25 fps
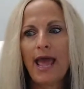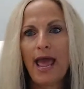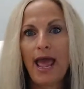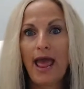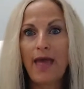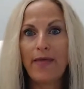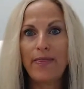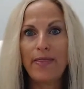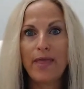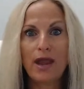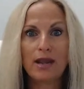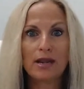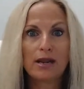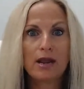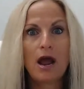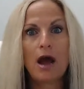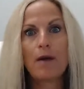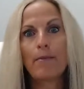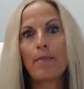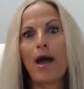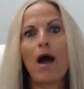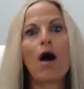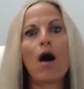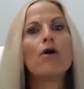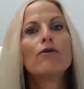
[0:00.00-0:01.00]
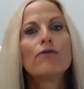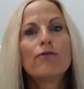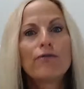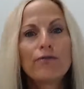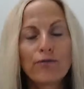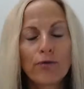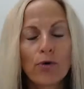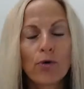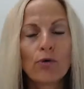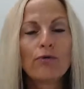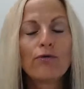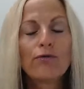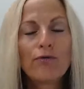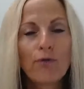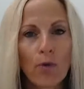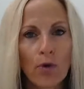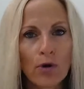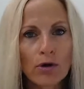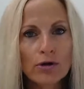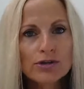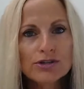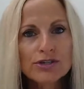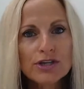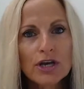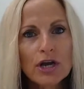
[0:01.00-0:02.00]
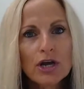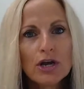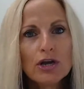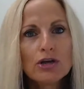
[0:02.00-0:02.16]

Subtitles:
and then come out full force.